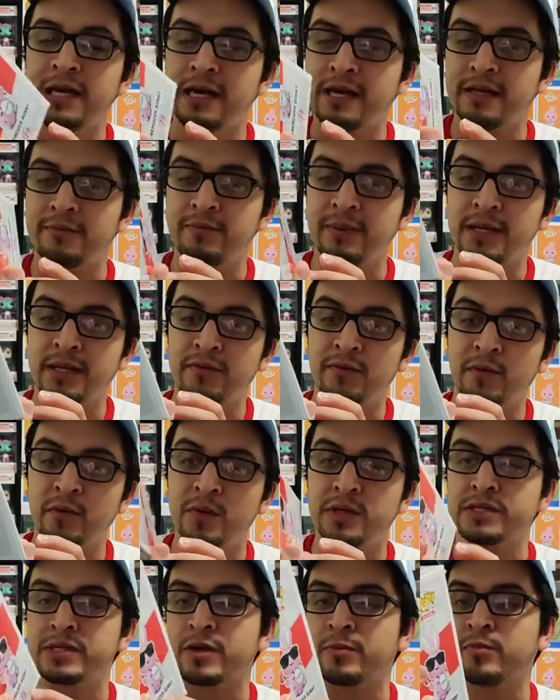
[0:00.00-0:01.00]
yeah, I believe it
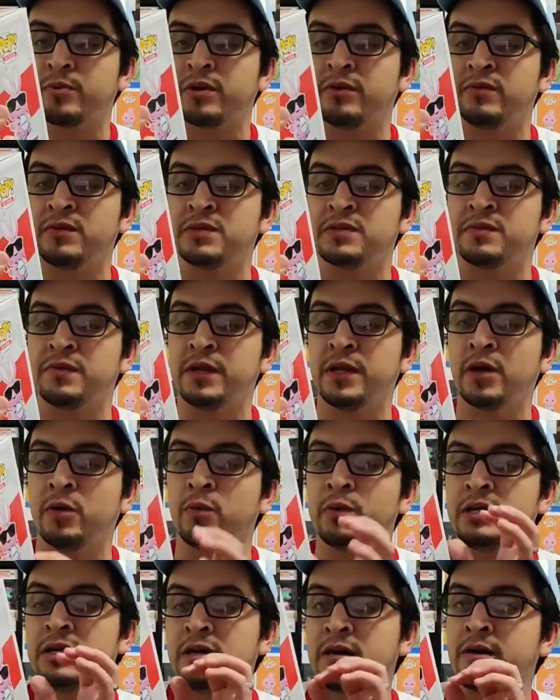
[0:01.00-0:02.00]
was our previous video,
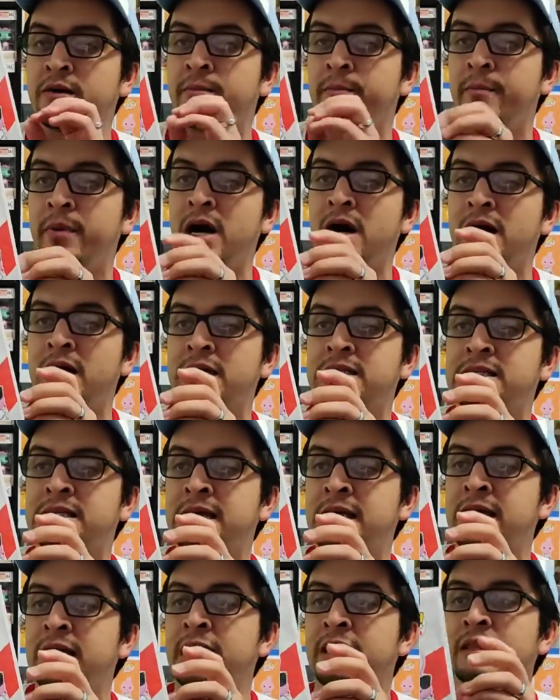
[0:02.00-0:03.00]
we
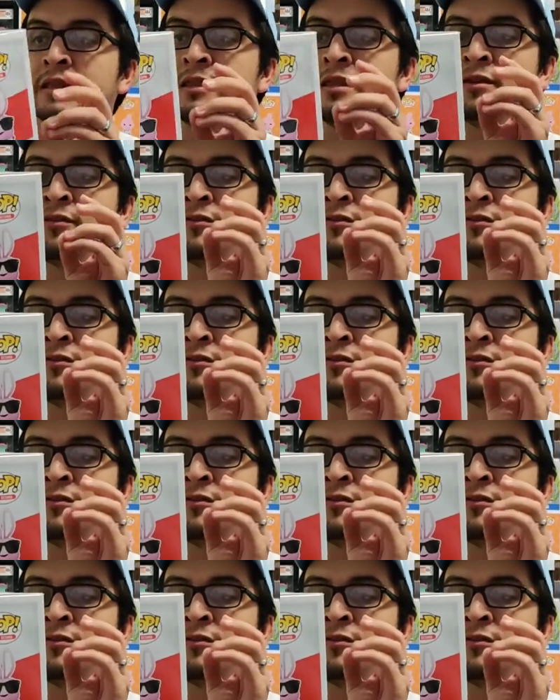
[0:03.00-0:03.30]
unboxed the